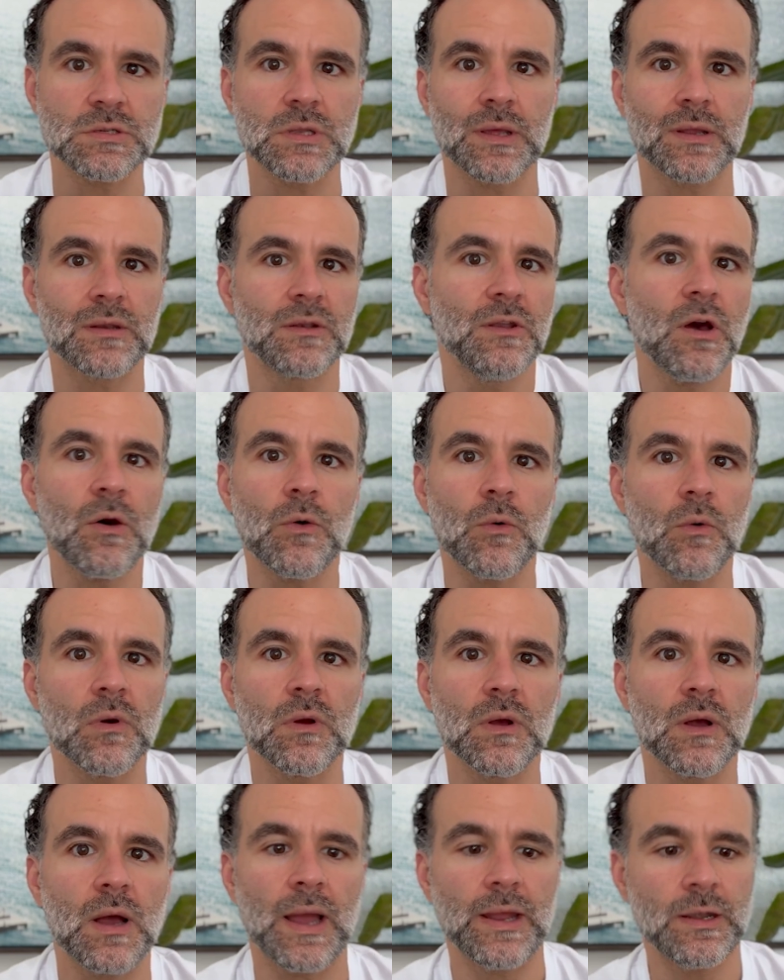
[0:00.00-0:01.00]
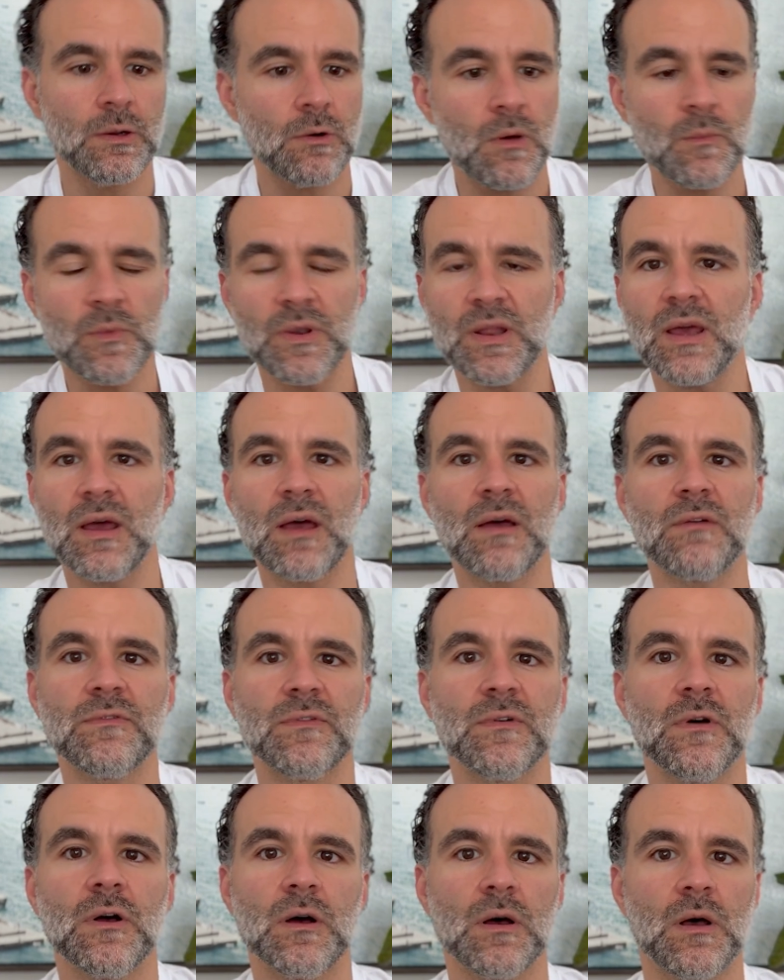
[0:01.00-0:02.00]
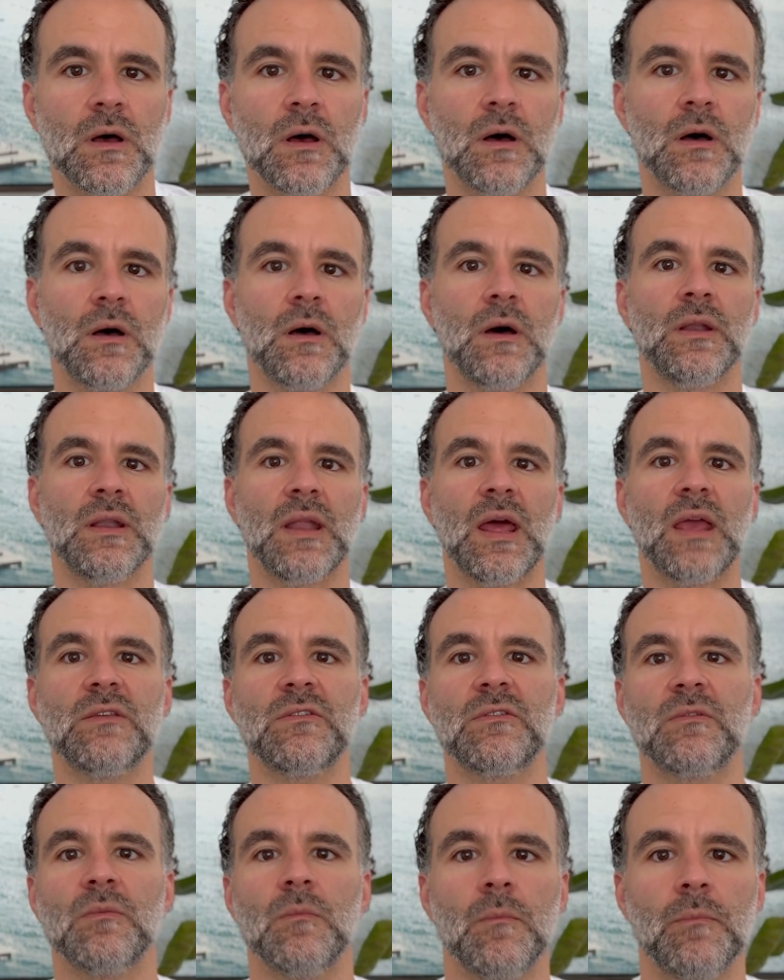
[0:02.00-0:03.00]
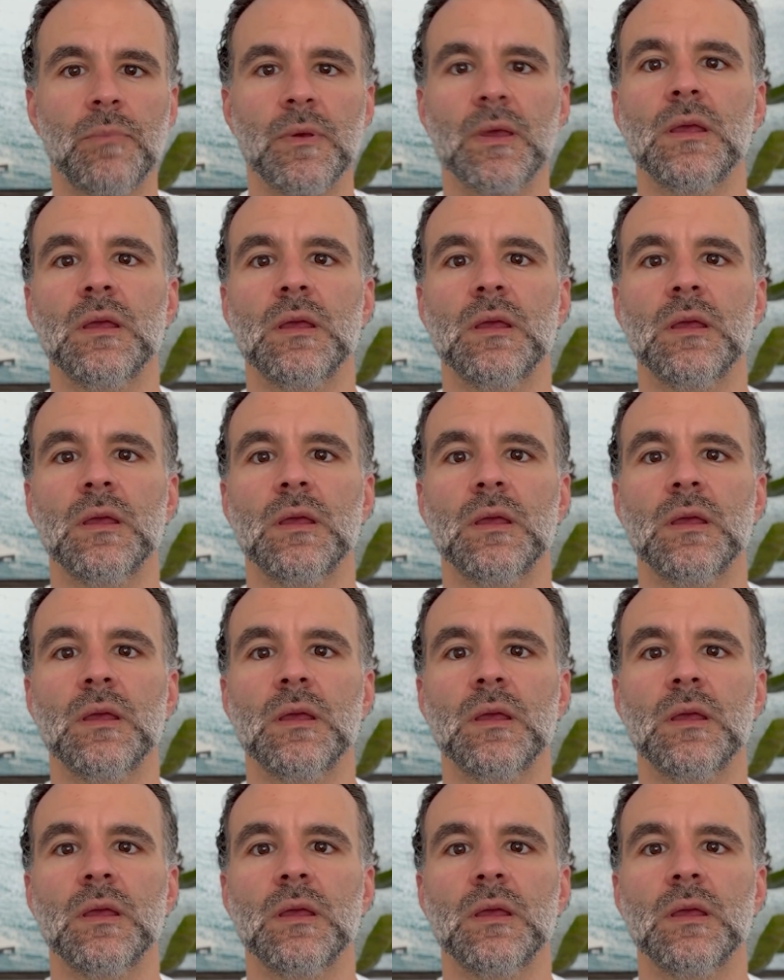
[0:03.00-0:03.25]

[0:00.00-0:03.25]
Like, no, I know I'm going to have a nice big